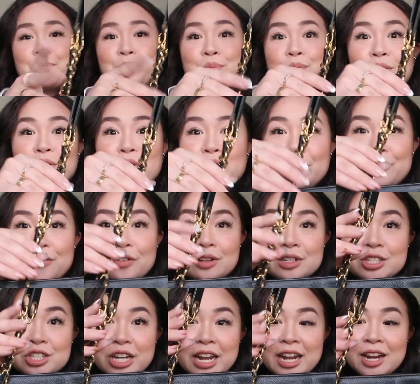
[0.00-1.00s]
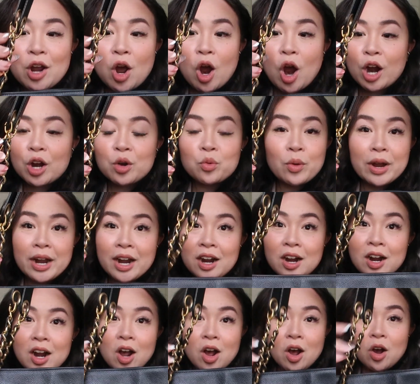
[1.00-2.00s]
The beautiful chain
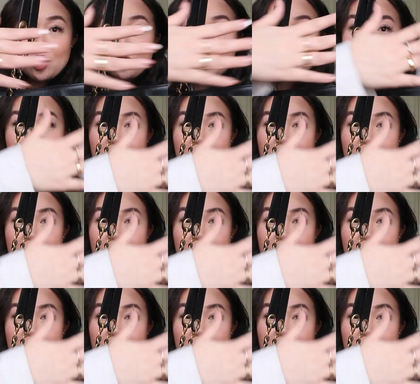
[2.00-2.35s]
hardware over